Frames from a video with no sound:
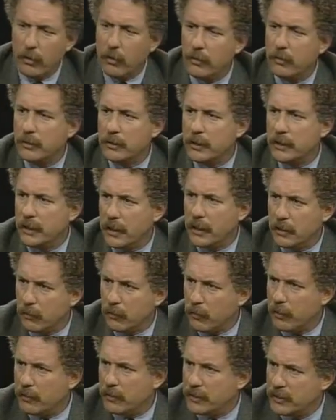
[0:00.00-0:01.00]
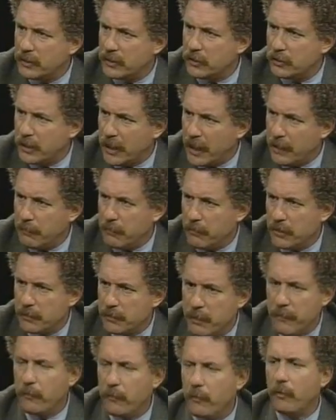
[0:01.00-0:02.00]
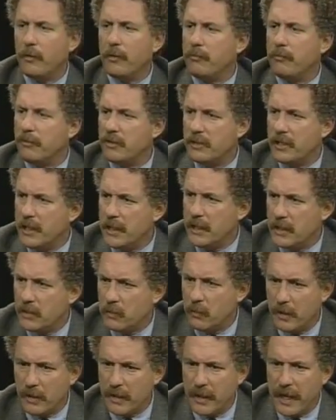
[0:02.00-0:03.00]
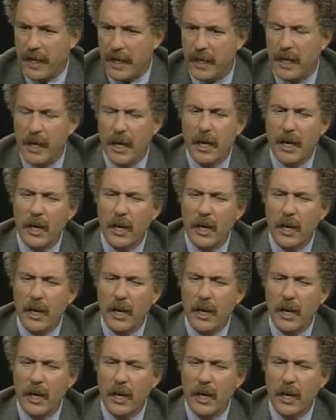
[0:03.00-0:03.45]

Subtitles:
all the lawyers into chambers before the proceedings one day